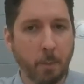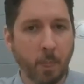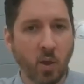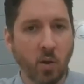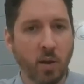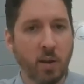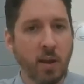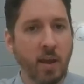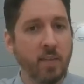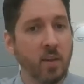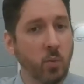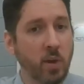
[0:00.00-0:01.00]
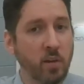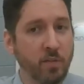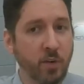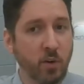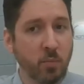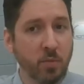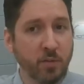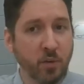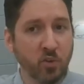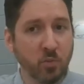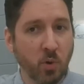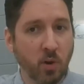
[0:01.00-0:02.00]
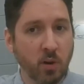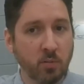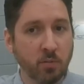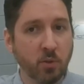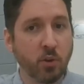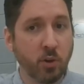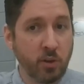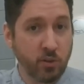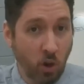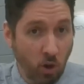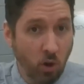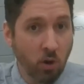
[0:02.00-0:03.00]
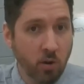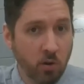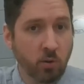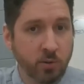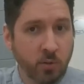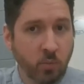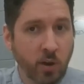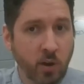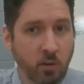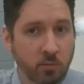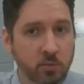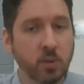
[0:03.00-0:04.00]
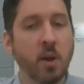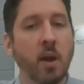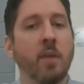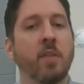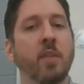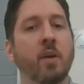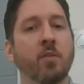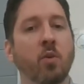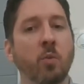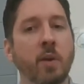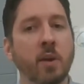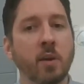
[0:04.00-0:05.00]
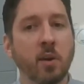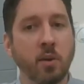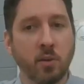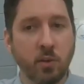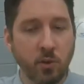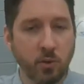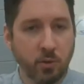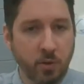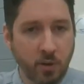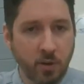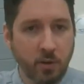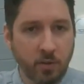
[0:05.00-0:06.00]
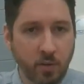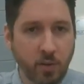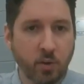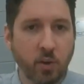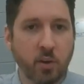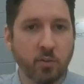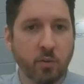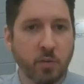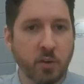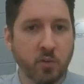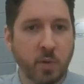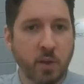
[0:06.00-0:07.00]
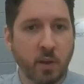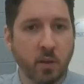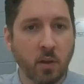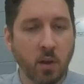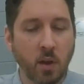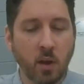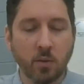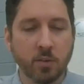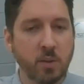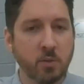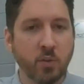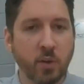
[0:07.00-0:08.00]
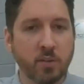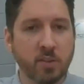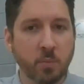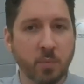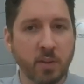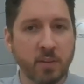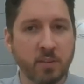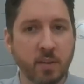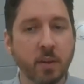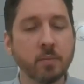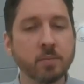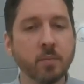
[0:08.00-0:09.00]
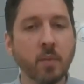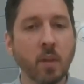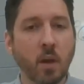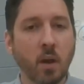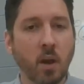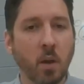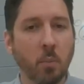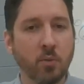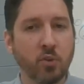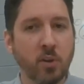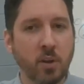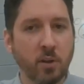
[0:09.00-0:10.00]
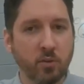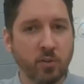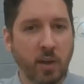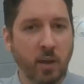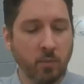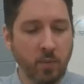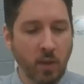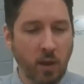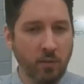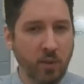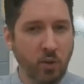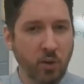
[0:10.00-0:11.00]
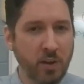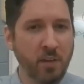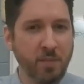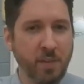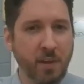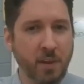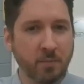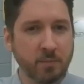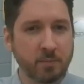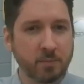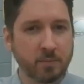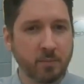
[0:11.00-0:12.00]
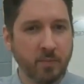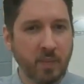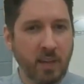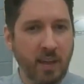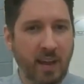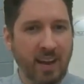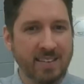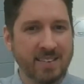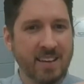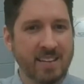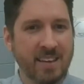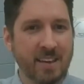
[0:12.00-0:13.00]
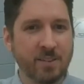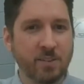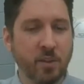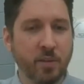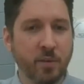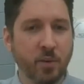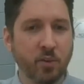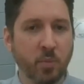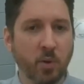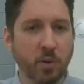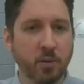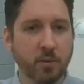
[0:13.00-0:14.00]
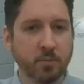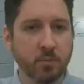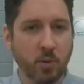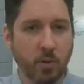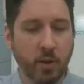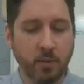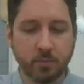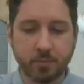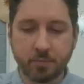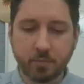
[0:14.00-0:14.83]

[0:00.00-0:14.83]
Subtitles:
All right, and then we affirm the first part, the cookies are golden brown, and therefore we can conclude that the cookies are finished baking. Now it seems very simplistic, but you need to understand, I took an if-then, and I said yes to the first part, okay?